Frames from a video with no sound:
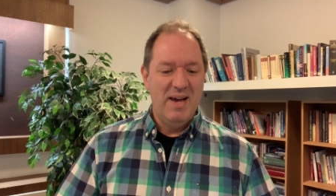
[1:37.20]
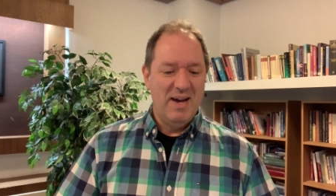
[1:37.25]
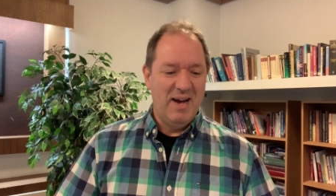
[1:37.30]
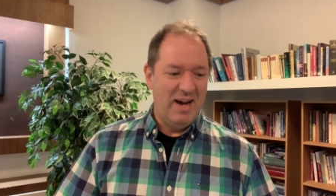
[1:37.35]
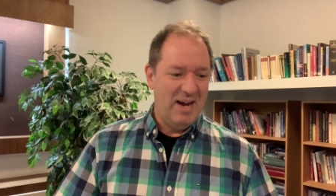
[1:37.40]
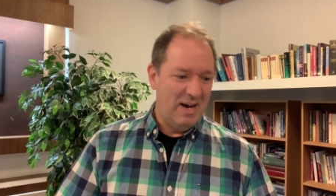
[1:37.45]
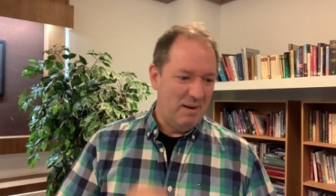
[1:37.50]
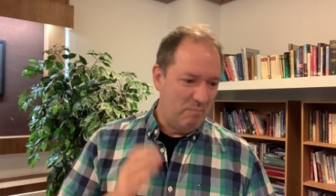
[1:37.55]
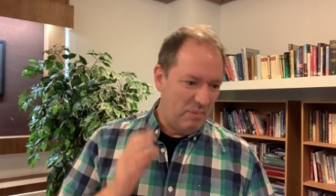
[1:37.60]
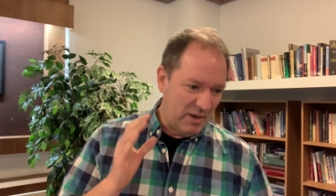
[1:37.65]

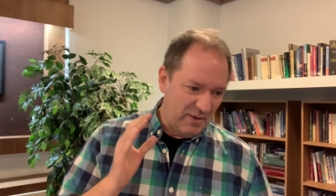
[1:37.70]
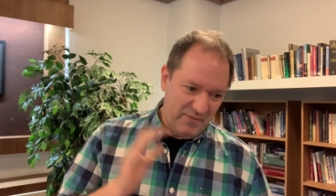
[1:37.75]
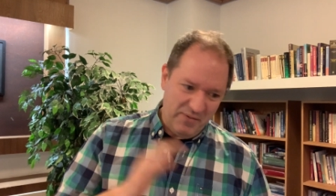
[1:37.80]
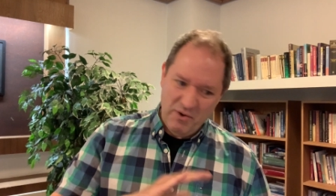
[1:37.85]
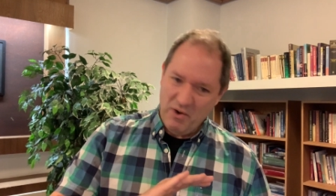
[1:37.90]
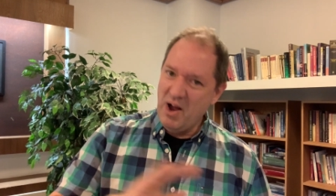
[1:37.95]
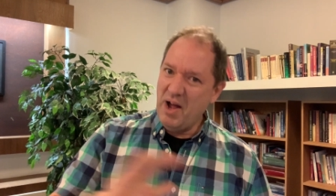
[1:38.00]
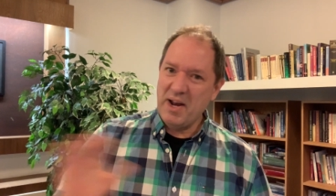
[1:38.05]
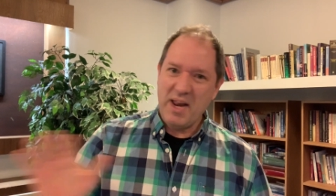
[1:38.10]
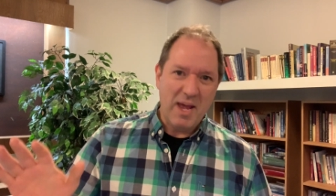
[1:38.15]
But if
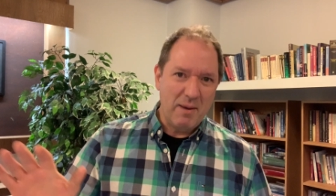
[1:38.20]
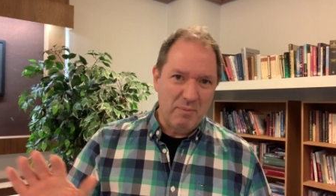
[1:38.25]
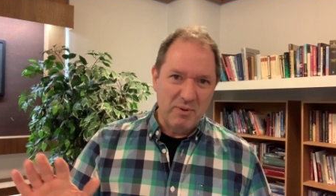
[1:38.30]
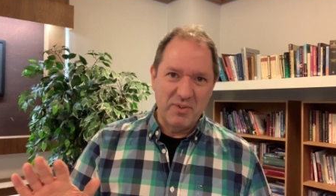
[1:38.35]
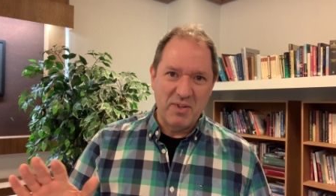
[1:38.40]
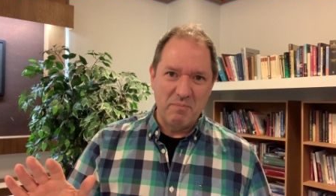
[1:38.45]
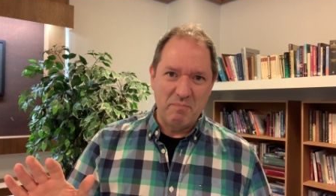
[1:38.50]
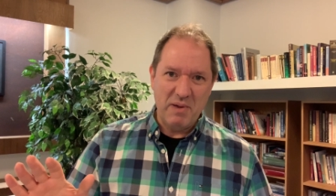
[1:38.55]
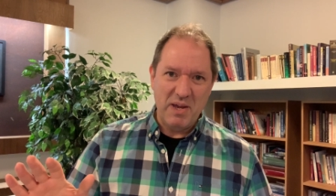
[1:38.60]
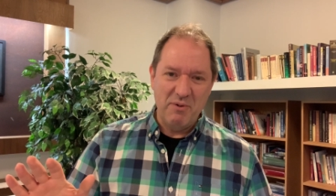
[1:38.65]
you're unable
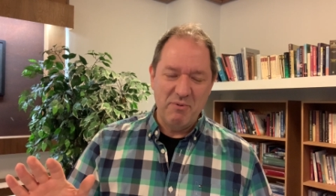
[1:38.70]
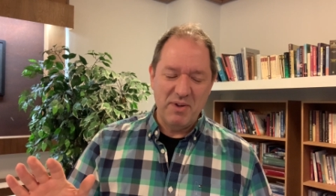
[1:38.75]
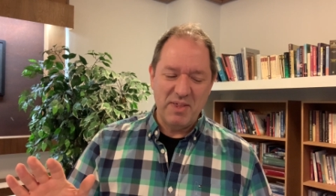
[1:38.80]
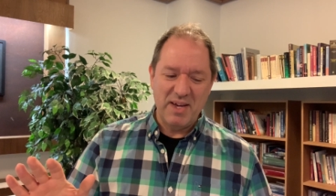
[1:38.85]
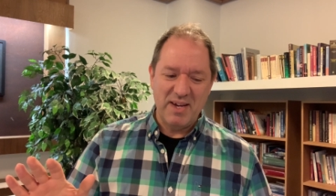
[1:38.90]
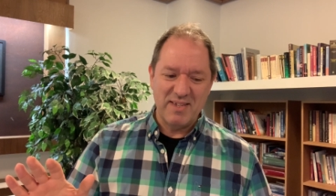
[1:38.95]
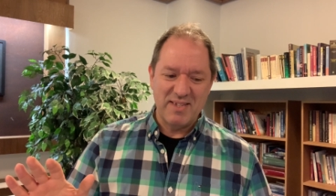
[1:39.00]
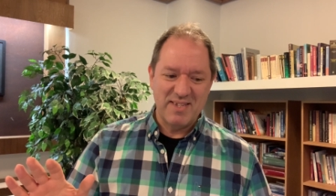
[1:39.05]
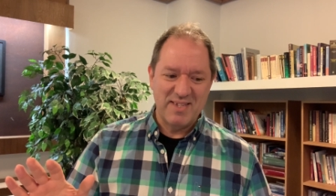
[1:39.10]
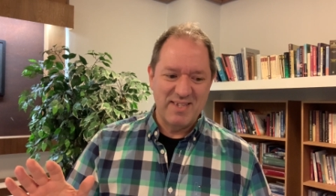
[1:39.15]
to be with
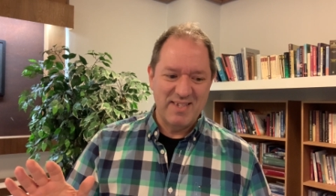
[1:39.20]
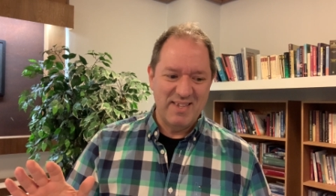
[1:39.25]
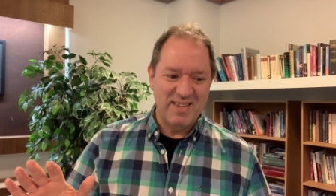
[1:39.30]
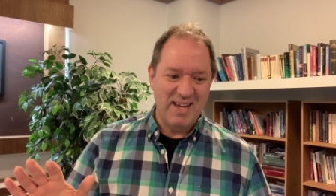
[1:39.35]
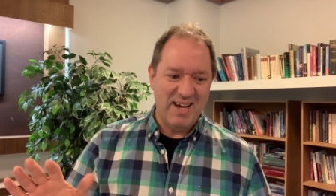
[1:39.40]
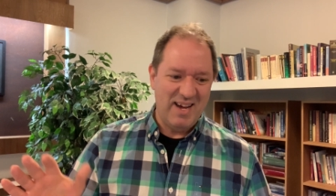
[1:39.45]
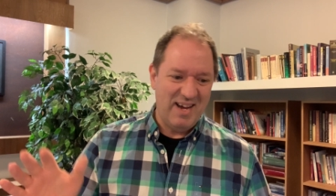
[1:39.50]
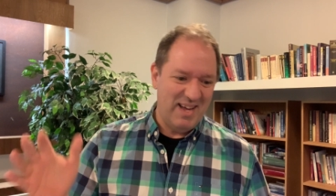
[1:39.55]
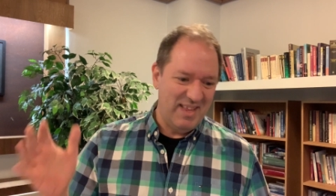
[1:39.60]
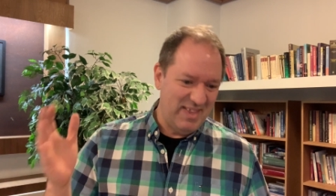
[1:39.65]
us,
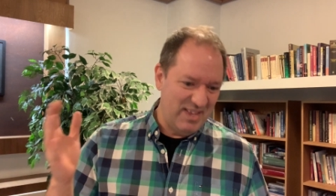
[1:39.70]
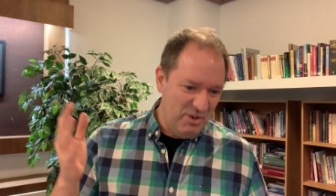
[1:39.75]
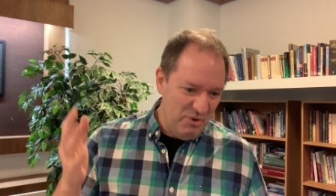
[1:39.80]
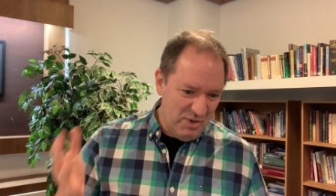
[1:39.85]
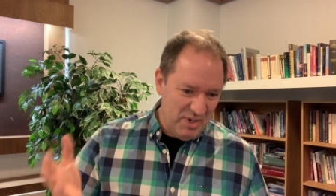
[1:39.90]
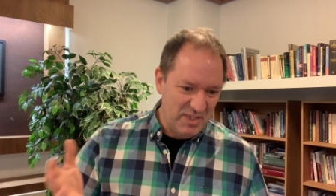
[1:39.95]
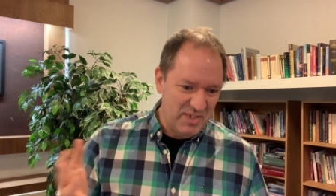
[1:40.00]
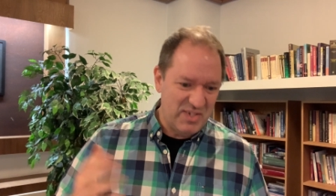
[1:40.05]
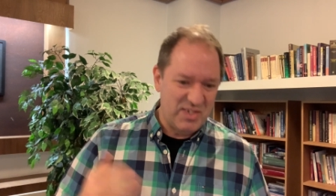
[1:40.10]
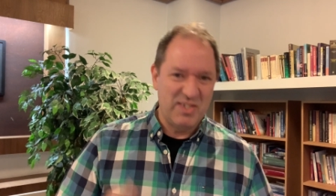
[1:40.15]
that you
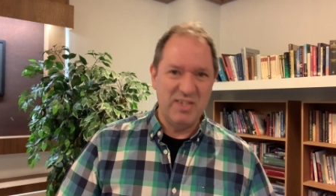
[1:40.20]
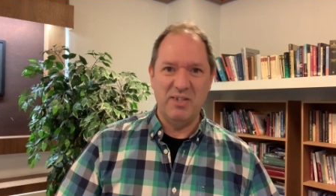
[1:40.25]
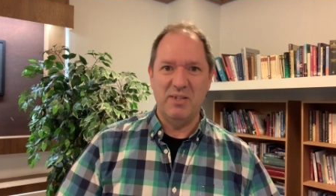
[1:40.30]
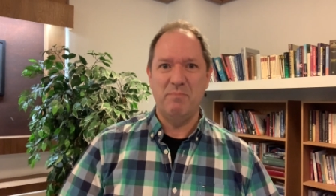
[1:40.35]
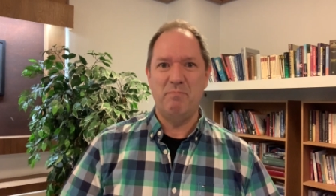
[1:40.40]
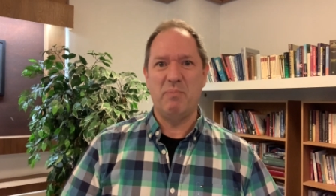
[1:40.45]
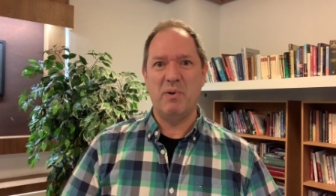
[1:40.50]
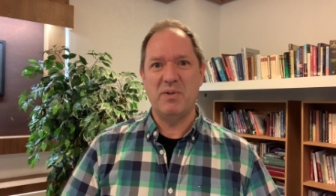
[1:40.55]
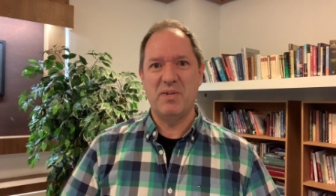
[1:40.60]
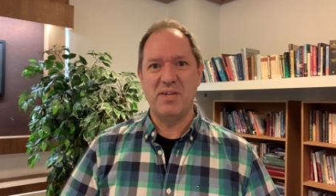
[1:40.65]
can still
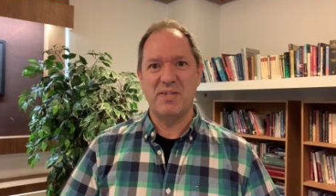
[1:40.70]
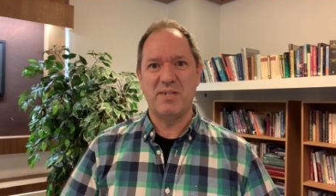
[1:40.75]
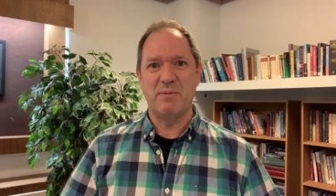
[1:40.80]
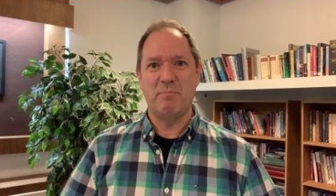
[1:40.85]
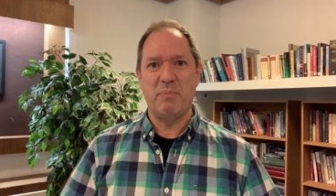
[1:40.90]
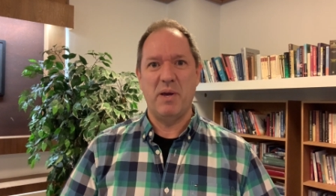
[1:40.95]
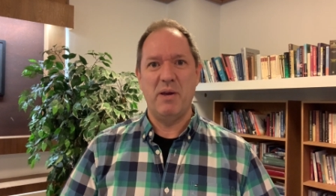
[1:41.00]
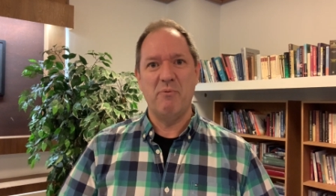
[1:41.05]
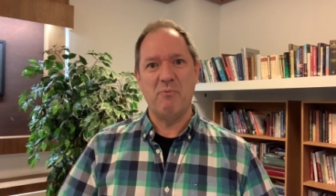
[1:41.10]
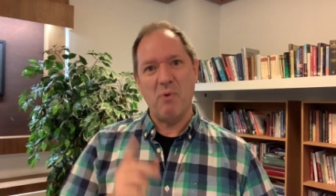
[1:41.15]

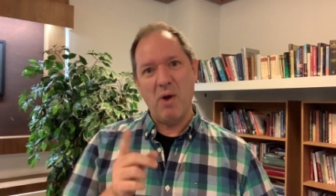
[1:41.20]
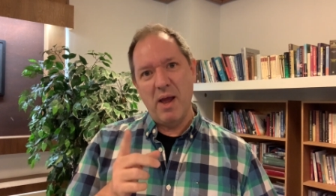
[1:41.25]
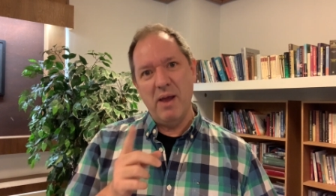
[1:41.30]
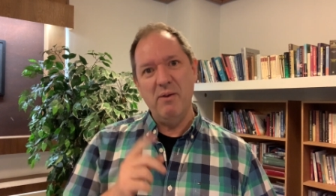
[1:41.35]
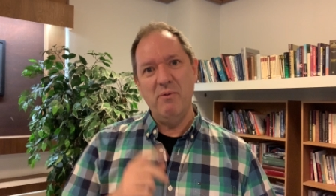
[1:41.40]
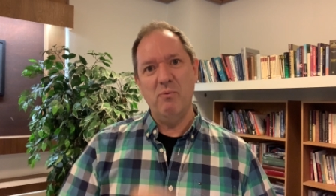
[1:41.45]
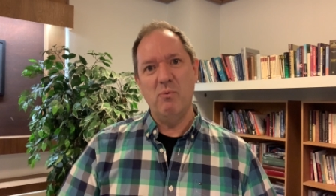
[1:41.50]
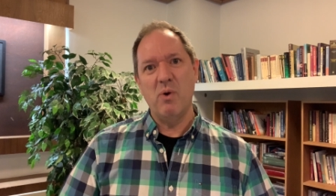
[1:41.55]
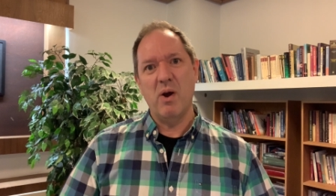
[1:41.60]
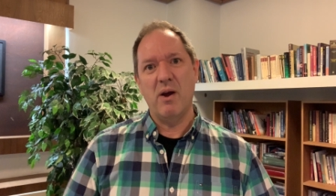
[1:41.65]
participate right
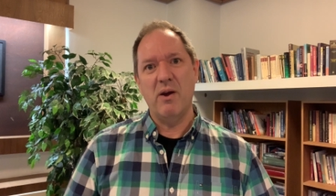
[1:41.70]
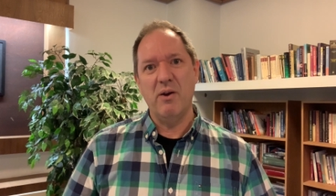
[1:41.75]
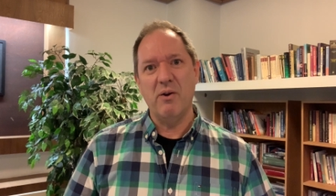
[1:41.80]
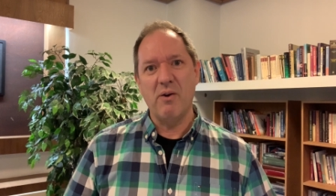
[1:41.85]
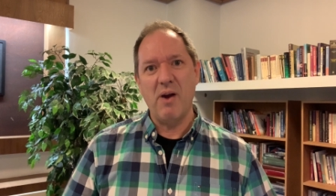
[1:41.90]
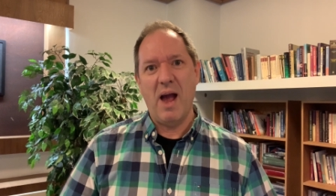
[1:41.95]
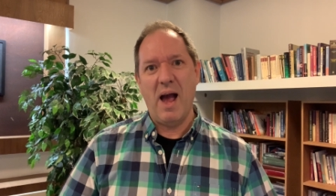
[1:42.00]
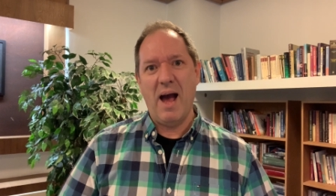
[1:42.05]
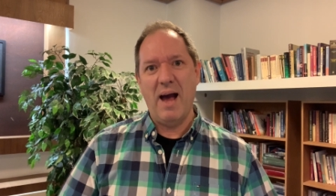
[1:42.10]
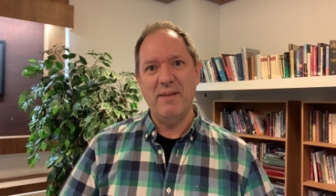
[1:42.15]
where
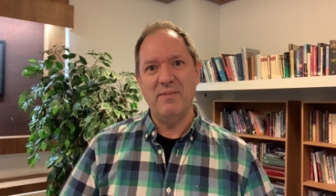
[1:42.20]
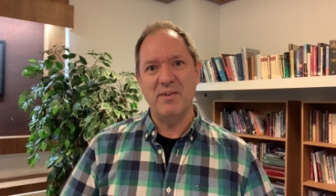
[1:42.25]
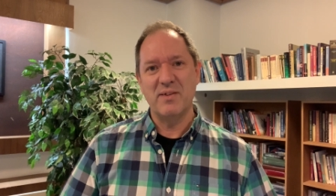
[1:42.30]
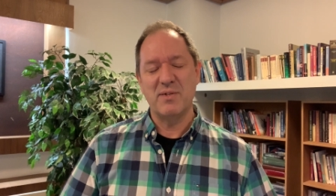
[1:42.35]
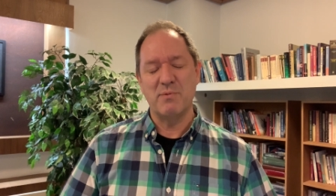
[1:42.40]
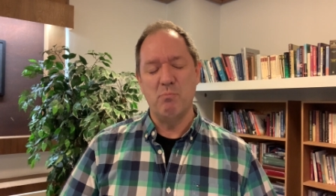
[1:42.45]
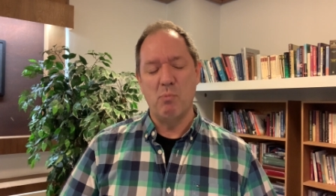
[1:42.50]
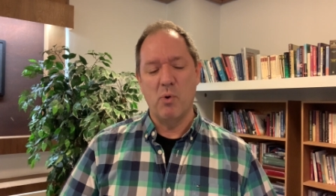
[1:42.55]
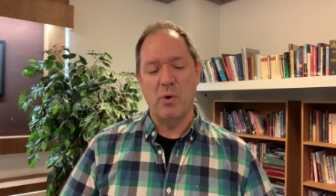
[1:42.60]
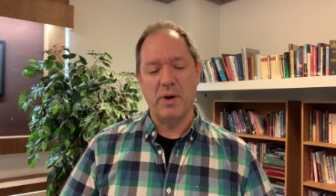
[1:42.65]
you're at
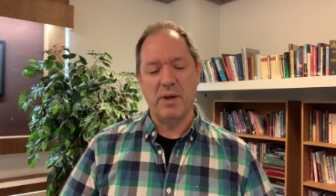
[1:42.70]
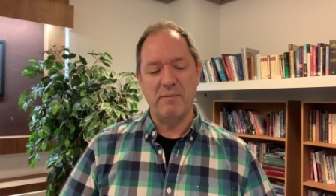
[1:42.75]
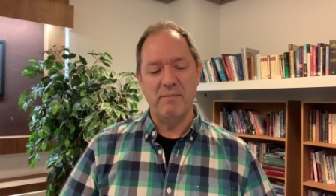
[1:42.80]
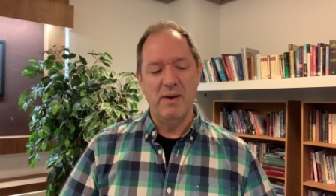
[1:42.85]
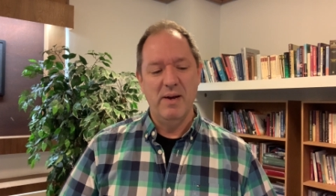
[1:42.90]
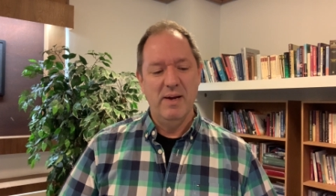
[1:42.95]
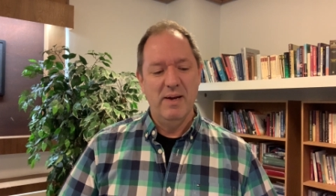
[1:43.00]
this morning.